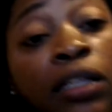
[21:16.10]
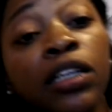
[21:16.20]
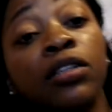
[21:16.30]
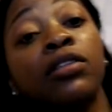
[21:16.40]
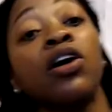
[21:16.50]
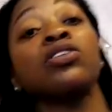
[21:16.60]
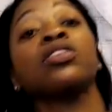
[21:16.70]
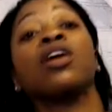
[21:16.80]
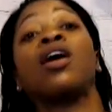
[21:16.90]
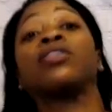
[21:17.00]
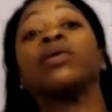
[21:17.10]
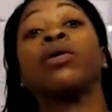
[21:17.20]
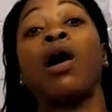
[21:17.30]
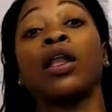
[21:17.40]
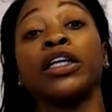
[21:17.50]
Now look, those of y'all
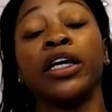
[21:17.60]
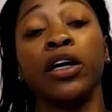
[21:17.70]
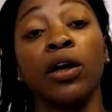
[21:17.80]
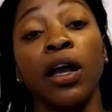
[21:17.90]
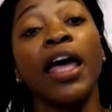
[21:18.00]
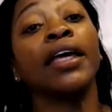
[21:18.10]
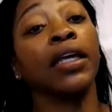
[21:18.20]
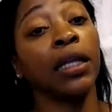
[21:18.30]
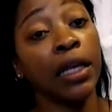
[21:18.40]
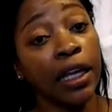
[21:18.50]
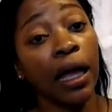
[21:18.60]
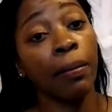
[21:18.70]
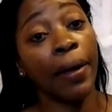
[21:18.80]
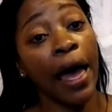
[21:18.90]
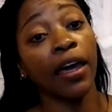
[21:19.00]
that were all in here, you need to
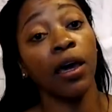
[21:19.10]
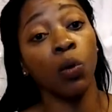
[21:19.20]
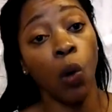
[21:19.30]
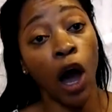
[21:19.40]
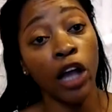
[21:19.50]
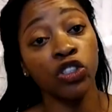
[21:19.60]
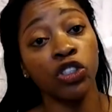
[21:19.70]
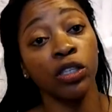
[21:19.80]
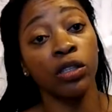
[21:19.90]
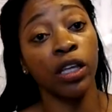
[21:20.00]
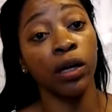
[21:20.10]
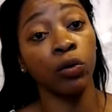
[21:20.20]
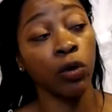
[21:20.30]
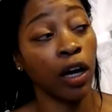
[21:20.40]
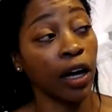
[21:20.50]
come back and watch
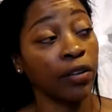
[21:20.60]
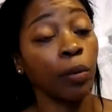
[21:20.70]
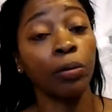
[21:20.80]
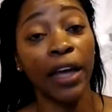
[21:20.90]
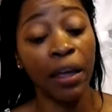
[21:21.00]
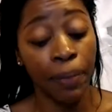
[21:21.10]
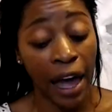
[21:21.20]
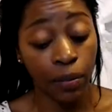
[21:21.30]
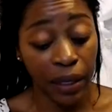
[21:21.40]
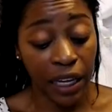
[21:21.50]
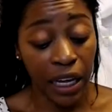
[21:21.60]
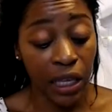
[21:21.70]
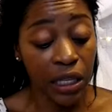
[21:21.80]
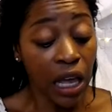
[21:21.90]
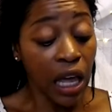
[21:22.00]
the uh, the playback
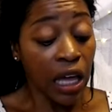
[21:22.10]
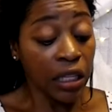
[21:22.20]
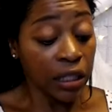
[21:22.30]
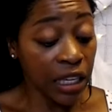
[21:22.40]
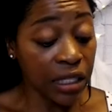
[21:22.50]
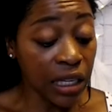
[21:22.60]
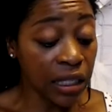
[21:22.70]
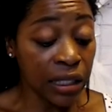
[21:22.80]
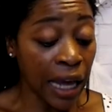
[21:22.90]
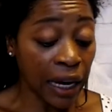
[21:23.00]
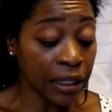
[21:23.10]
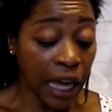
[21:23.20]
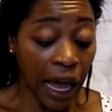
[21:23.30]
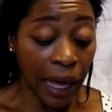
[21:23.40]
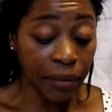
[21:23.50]
because this is not
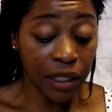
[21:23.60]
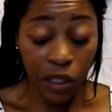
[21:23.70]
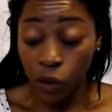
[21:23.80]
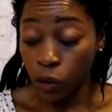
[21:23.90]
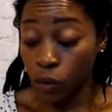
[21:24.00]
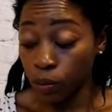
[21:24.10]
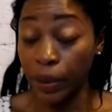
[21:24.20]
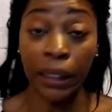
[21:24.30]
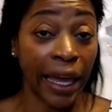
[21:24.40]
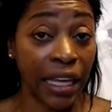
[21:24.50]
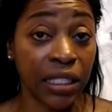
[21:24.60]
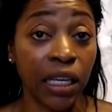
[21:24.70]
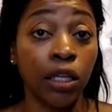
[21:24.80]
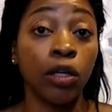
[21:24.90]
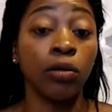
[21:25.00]
a time to be
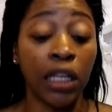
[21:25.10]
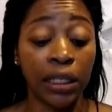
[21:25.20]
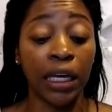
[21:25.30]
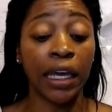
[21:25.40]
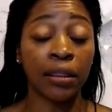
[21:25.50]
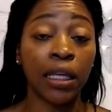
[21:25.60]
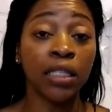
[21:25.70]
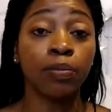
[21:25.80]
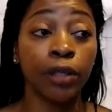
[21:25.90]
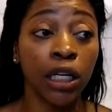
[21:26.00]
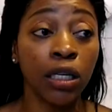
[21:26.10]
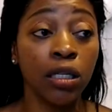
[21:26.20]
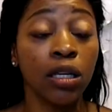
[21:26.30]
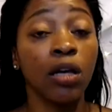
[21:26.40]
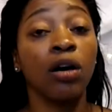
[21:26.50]
lazy. You need to get these
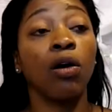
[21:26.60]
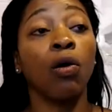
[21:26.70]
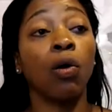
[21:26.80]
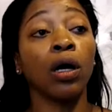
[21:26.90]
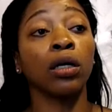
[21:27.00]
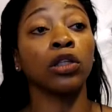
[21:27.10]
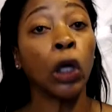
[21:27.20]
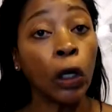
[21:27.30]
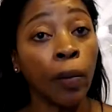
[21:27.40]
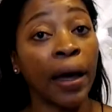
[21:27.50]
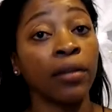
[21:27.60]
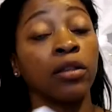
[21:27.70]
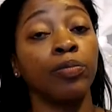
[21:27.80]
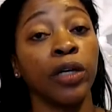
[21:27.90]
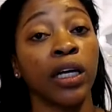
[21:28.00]
books or learn
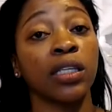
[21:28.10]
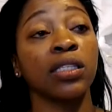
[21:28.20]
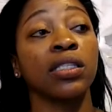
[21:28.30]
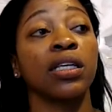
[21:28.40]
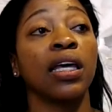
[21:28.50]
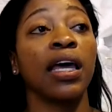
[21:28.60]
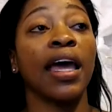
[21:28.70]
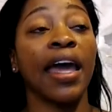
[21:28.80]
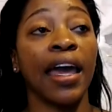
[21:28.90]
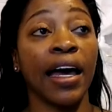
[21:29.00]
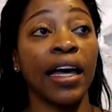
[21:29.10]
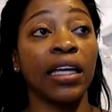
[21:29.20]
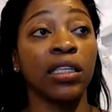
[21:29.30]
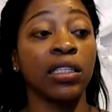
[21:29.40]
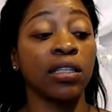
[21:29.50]
about the books
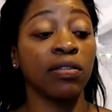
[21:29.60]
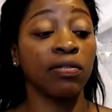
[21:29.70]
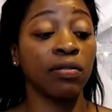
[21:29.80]
and